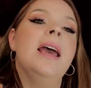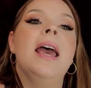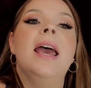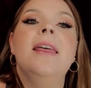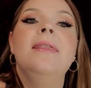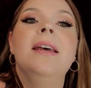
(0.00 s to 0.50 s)

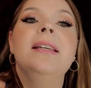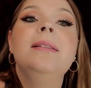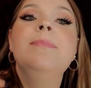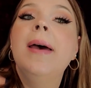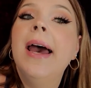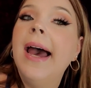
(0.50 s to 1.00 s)
And this
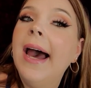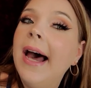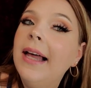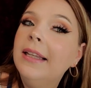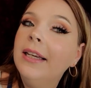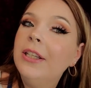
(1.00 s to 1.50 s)

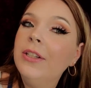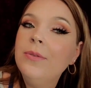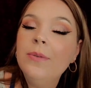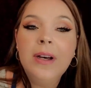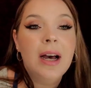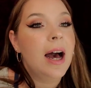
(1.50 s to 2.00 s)
palette,
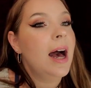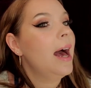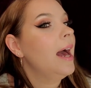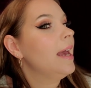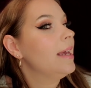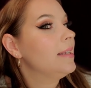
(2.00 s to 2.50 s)
you
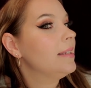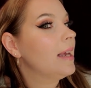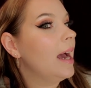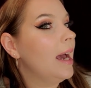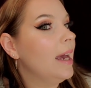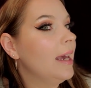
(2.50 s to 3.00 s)
guys,
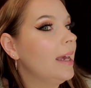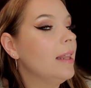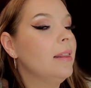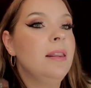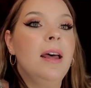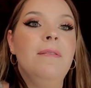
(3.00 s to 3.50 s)
I
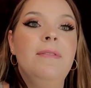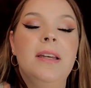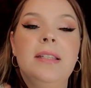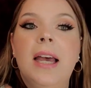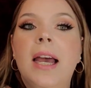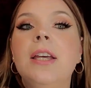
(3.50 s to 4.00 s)
love
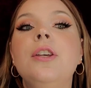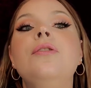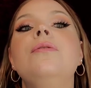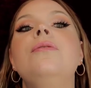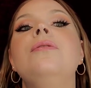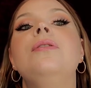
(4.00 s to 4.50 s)
this. I
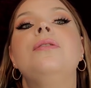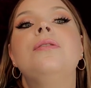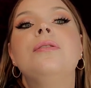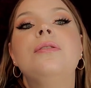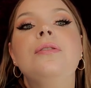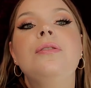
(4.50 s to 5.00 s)
used
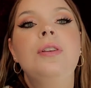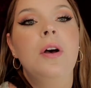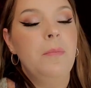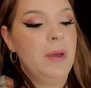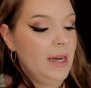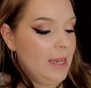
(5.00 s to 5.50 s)

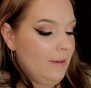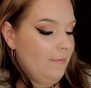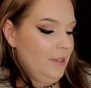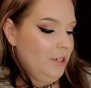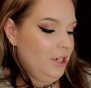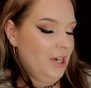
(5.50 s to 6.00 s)
so many of
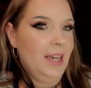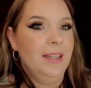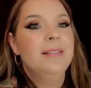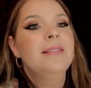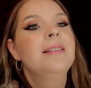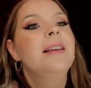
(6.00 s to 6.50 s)
the
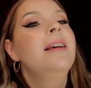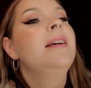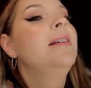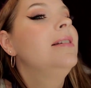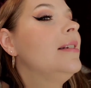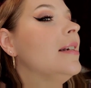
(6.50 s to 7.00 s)
shades
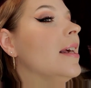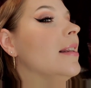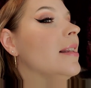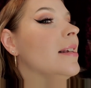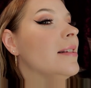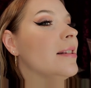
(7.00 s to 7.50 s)
to get
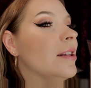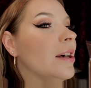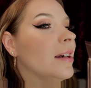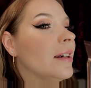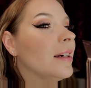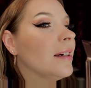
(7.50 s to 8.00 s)
this
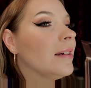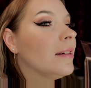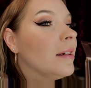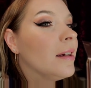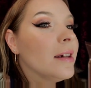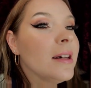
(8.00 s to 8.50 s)
look.
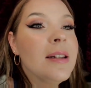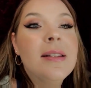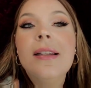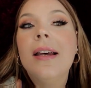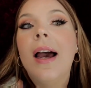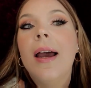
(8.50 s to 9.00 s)

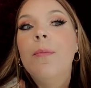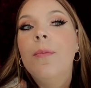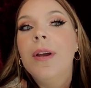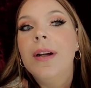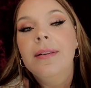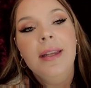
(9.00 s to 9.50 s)
Because I'm
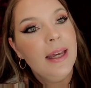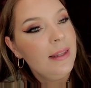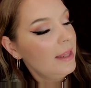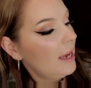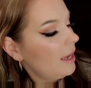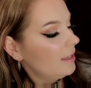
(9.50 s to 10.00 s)
weird like
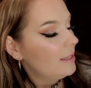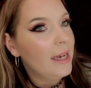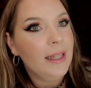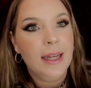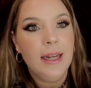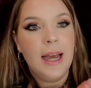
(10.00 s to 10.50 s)
that. Because
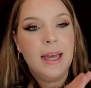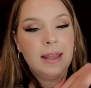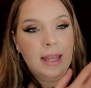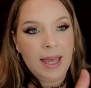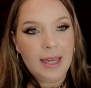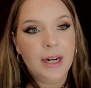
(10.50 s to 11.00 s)
I
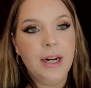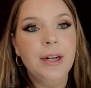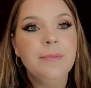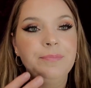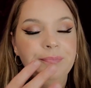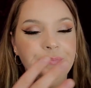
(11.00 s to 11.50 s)
layer.